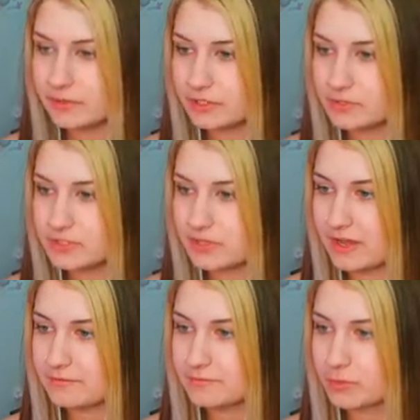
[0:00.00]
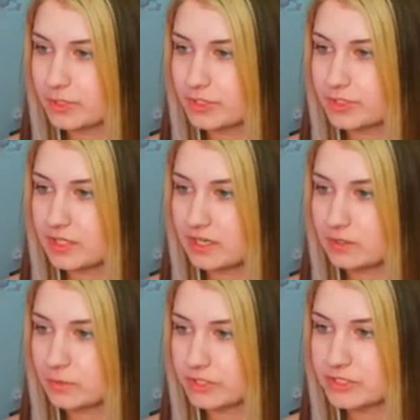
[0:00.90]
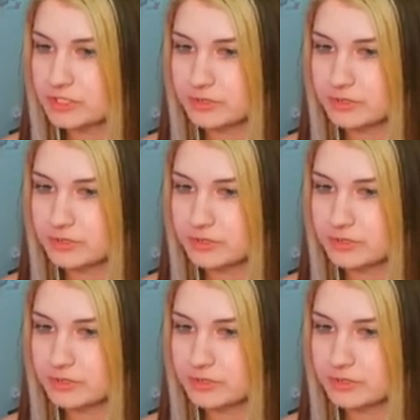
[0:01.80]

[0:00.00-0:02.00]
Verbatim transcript: or do you still have more uh, work to do